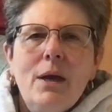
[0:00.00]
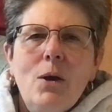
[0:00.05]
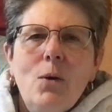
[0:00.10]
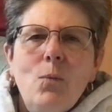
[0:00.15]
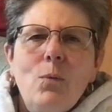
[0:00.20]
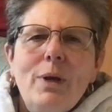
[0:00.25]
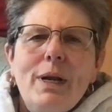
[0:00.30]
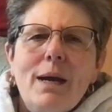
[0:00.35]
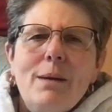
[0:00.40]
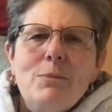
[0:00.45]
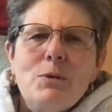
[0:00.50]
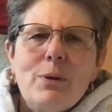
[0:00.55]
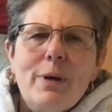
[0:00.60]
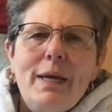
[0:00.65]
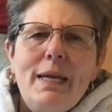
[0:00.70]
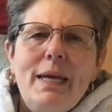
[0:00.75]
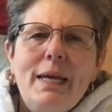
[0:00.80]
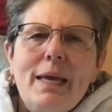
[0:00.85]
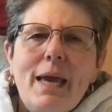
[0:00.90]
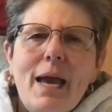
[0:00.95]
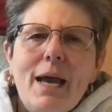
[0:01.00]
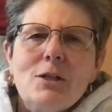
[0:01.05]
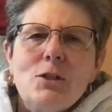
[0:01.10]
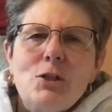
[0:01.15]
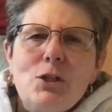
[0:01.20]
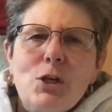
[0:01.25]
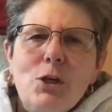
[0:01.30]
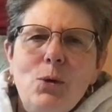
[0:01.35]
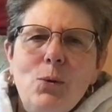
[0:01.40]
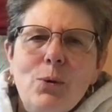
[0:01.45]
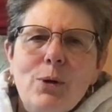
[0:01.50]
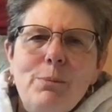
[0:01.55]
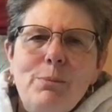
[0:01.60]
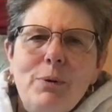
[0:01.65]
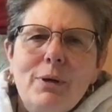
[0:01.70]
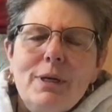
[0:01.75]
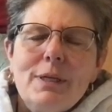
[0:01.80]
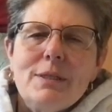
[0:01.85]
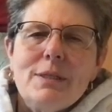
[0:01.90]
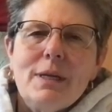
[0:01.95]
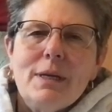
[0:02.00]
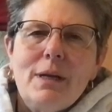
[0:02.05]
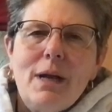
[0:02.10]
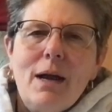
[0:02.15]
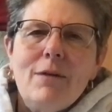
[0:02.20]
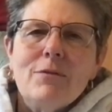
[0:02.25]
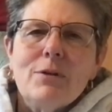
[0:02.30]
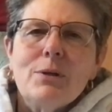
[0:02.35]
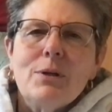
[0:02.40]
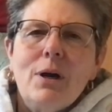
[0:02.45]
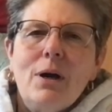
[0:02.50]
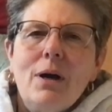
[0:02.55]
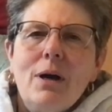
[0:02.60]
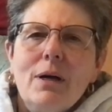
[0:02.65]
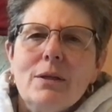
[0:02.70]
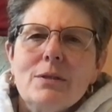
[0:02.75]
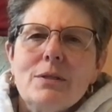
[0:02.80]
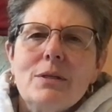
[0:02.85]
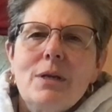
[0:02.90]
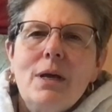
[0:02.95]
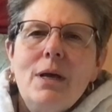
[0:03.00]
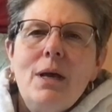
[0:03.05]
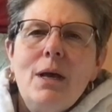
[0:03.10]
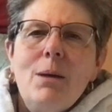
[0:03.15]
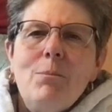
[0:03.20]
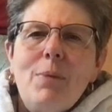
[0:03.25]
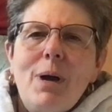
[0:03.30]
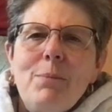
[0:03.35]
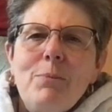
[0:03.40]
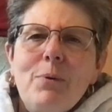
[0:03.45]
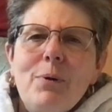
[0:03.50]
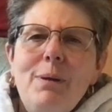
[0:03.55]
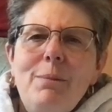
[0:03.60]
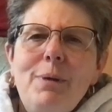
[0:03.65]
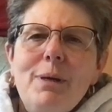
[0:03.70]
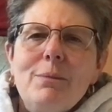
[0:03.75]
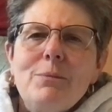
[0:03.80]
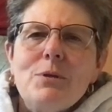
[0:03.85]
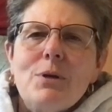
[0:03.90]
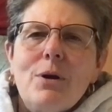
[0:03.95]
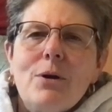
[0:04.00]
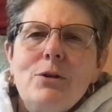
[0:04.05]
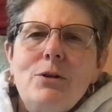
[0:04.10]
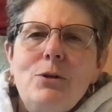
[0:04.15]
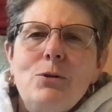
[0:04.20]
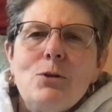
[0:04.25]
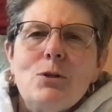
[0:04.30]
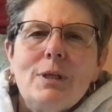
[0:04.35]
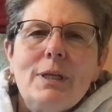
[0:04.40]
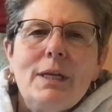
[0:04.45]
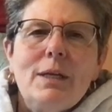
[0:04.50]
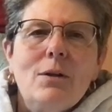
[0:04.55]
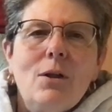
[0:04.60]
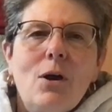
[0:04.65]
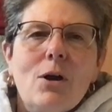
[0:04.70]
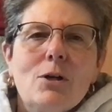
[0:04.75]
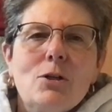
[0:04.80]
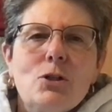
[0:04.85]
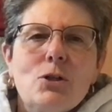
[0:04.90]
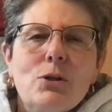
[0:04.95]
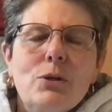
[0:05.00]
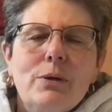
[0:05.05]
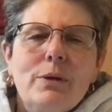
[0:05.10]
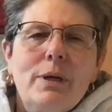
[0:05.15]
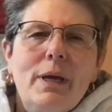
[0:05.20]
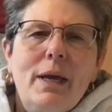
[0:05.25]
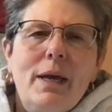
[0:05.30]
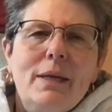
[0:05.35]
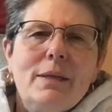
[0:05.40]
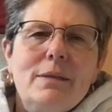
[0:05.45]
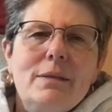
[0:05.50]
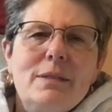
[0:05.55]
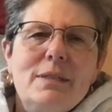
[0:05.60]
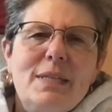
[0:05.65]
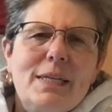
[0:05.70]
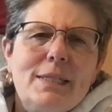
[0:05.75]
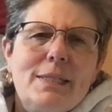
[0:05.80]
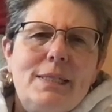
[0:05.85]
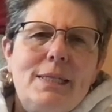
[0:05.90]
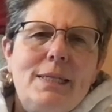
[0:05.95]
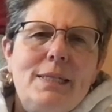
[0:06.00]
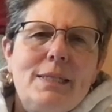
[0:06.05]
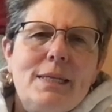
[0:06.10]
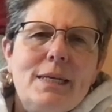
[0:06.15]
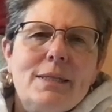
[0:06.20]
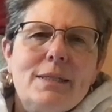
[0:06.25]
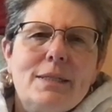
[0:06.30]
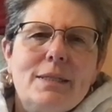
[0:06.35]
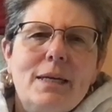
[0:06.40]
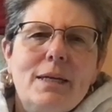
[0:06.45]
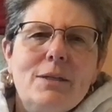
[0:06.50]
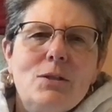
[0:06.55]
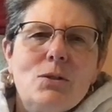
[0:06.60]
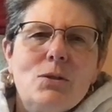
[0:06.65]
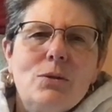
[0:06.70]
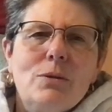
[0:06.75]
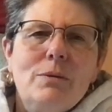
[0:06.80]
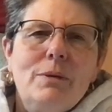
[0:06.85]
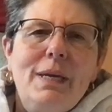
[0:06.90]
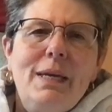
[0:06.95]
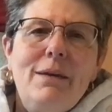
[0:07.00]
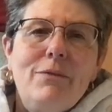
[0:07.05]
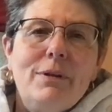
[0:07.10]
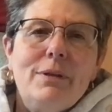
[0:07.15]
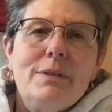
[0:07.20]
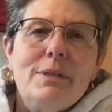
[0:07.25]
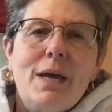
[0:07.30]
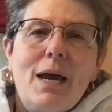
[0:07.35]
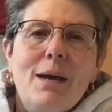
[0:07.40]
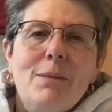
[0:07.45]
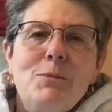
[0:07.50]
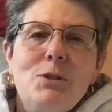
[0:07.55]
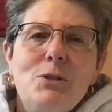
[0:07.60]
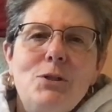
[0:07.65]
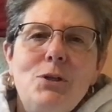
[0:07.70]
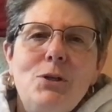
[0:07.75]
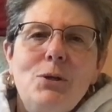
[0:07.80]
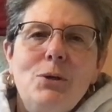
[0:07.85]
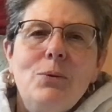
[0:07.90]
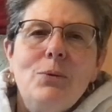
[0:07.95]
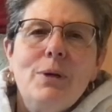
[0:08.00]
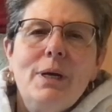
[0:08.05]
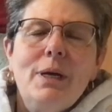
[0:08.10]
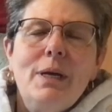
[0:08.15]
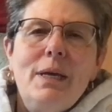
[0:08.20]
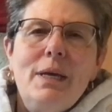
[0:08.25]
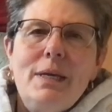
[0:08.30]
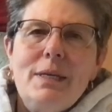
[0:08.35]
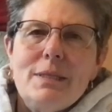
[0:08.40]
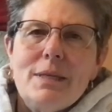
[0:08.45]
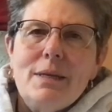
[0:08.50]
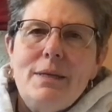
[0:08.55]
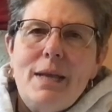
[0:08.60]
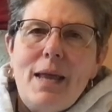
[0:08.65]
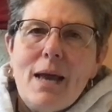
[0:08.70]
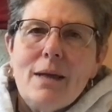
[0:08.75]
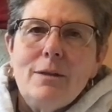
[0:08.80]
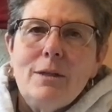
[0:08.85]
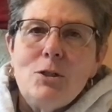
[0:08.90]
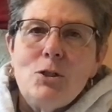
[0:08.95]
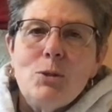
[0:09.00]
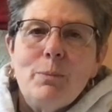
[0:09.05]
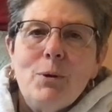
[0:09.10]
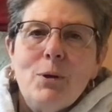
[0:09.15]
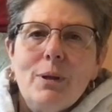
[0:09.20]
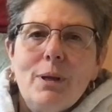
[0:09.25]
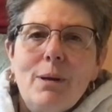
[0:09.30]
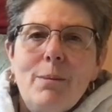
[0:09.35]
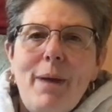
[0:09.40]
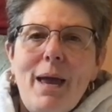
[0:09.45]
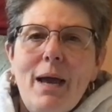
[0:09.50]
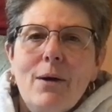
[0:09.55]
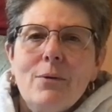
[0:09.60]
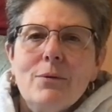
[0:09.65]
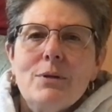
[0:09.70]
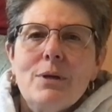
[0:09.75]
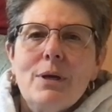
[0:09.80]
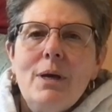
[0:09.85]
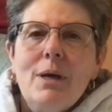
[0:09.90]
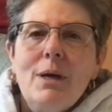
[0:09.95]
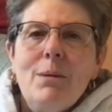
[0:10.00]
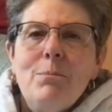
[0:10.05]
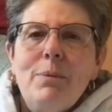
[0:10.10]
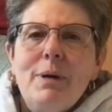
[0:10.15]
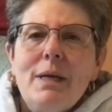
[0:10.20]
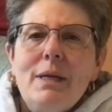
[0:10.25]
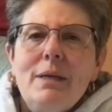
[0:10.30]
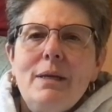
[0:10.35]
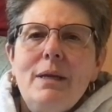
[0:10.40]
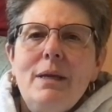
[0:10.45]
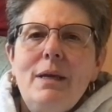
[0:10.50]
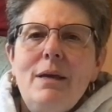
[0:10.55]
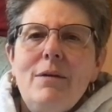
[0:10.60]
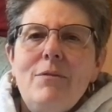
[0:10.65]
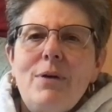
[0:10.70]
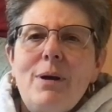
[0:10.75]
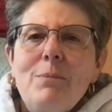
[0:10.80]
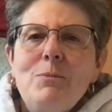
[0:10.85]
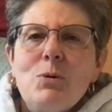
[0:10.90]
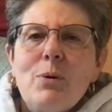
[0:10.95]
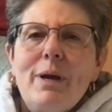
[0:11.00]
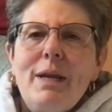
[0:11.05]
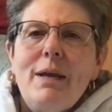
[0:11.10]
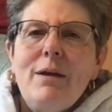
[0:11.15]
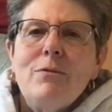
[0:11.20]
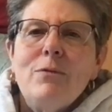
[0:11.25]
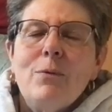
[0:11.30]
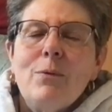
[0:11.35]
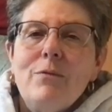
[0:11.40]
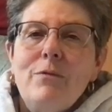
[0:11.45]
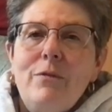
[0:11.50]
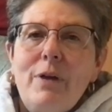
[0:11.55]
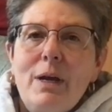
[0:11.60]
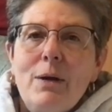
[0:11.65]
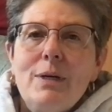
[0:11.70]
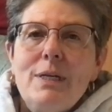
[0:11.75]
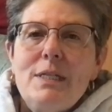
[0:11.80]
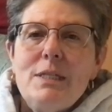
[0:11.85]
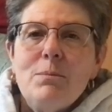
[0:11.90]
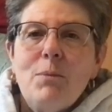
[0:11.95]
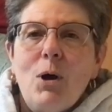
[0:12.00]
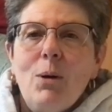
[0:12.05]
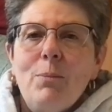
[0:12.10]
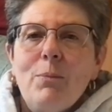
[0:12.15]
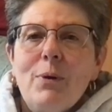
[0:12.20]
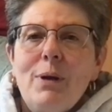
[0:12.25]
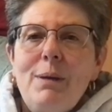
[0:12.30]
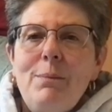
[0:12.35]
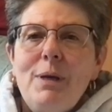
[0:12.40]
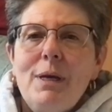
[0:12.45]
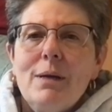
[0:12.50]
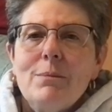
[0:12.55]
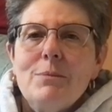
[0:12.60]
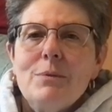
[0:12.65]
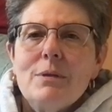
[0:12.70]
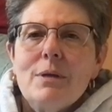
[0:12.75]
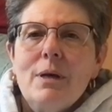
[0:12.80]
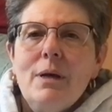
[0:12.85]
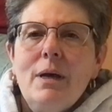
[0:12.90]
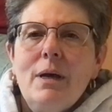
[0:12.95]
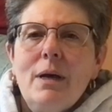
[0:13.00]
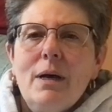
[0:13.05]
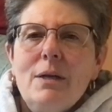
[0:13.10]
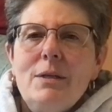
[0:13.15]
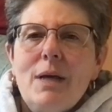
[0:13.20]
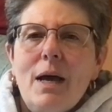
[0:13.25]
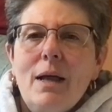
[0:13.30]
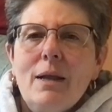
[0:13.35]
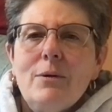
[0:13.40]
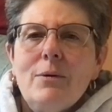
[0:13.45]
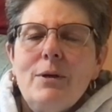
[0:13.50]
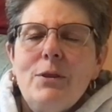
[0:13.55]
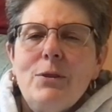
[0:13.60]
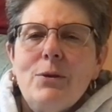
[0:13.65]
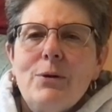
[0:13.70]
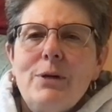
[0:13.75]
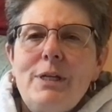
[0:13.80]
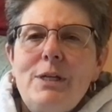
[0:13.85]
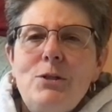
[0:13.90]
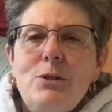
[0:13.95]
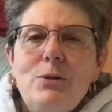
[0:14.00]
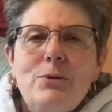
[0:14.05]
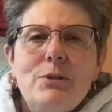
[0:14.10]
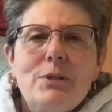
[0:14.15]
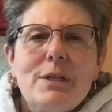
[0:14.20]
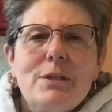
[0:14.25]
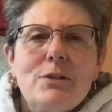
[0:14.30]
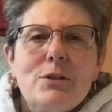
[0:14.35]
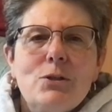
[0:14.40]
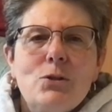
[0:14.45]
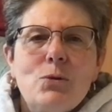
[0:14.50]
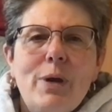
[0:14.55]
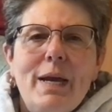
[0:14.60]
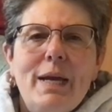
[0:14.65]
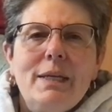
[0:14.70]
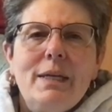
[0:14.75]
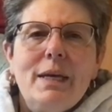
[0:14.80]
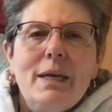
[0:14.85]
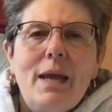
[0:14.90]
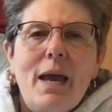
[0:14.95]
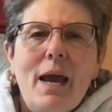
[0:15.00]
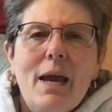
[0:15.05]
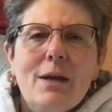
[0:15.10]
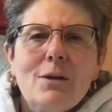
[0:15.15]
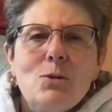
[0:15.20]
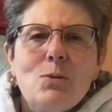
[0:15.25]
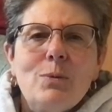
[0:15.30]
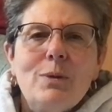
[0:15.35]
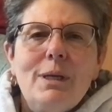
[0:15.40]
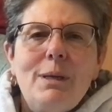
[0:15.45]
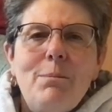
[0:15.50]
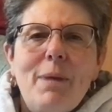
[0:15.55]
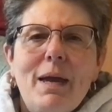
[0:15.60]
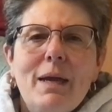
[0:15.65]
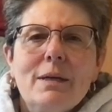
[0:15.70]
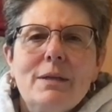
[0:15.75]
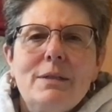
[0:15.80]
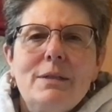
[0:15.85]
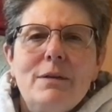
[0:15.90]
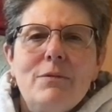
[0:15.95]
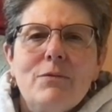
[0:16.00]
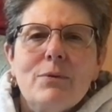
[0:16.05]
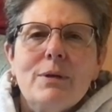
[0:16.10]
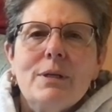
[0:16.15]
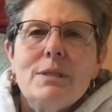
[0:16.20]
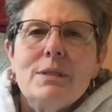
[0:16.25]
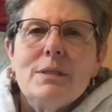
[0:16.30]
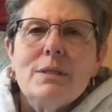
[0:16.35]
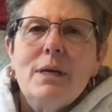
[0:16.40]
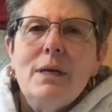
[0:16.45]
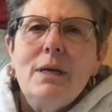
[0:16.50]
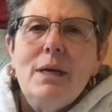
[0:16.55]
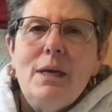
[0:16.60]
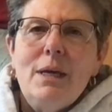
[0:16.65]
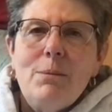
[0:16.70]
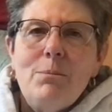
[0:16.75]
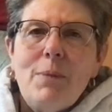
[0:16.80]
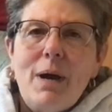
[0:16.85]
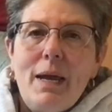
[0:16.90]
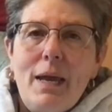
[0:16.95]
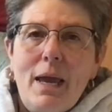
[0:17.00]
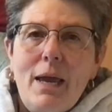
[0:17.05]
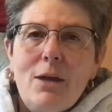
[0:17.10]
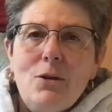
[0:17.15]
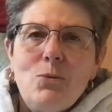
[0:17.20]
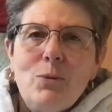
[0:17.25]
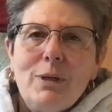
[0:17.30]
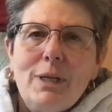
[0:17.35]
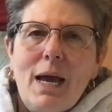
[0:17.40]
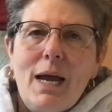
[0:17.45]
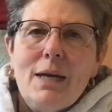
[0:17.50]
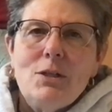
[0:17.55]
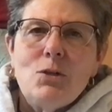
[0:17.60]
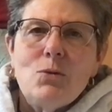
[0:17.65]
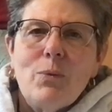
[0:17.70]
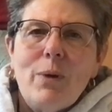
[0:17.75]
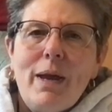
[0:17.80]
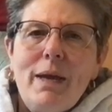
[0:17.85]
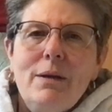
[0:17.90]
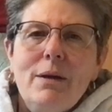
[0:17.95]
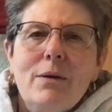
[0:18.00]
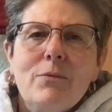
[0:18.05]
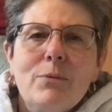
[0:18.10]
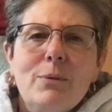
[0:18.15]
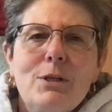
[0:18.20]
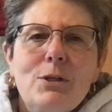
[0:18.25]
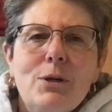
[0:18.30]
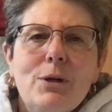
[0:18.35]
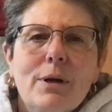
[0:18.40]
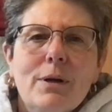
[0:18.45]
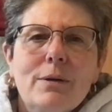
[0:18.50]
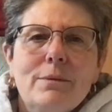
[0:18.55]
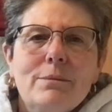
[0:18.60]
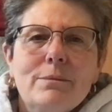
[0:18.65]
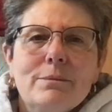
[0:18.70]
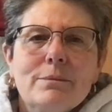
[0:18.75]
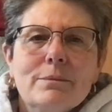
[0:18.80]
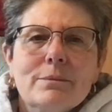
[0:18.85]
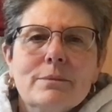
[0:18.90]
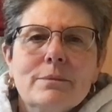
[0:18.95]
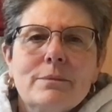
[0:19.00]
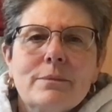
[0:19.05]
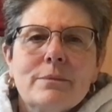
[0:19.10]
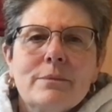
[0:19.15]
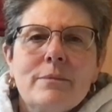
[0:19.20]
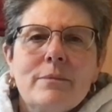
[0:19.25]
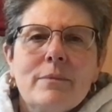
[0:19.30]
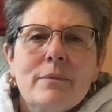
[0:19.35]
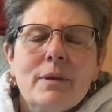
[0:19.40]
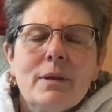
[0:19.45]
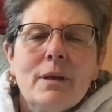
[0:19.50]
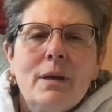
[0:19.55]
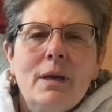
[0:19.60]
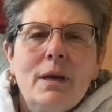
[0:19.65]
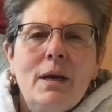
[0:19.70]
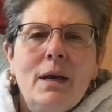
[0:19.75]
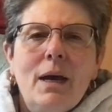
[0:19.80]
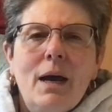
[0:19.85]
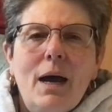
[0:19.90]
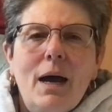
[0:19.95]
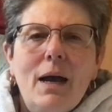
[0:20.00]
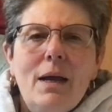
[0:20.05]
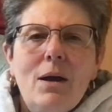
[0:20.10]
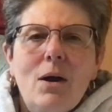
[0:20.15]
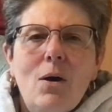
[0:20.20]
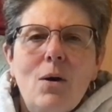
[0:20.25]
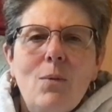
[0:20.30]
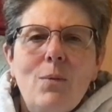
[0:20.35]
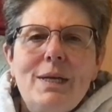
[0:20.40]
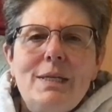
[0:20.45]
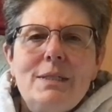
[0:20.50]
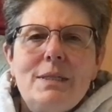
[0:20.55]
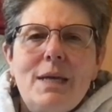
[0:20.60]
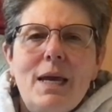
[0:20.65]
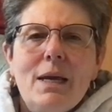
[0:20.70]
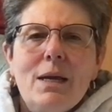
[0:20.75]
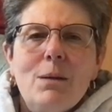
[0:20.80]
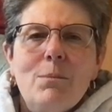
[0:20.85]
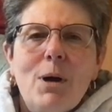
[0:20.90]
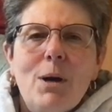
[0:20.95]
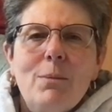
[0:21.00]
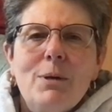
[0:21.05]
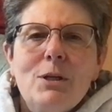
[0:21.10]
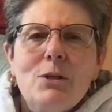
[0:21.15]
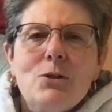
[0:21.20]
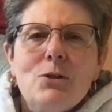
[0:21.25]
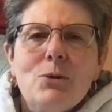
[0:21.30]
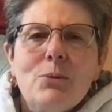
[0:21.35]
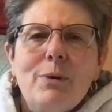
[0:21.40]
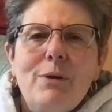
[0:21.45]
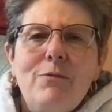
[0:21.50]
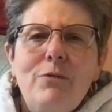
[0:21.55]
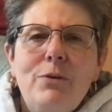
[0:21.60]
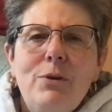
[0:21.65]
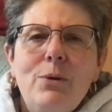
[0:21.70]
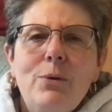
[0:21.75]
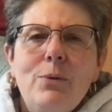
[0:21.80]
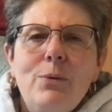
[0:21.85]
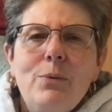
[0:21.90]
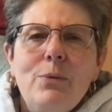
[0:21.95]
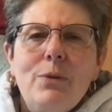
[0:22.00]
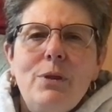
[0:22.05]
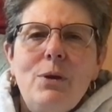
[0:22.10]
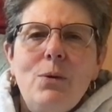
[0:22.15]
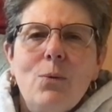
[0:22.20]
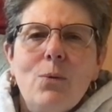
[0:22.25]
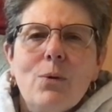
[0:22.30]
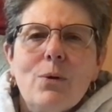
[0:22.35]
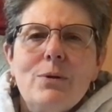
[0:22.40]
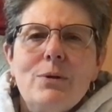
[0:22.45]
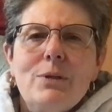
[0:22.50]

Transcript: When I'm trading cash secured puts and covered calls, my premiums are usually larger, and 66 cents, even times 2, is a negligible amount. But if I'm trading for very small premiums, $1.32 a trade can actually make a difference in my annualized rate of return. I always take a moment to review the order